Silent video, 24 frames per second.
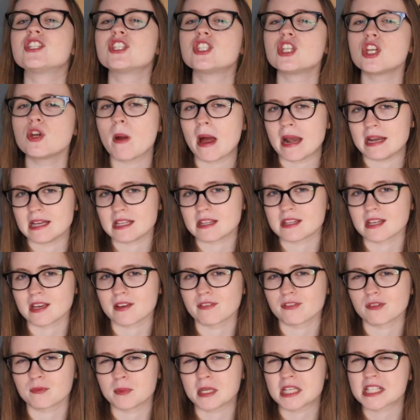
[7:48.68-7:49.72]
do anything
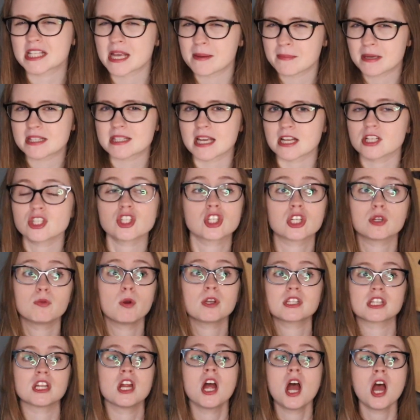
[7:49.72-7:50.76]
for me. Does that make sense? She
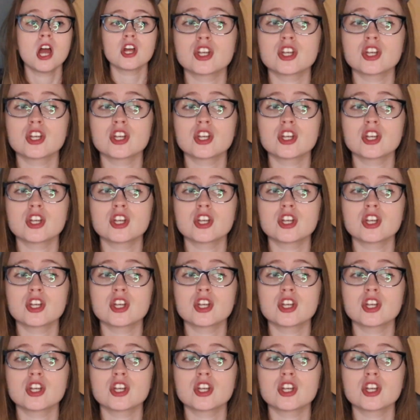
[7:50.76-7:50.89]
wasn't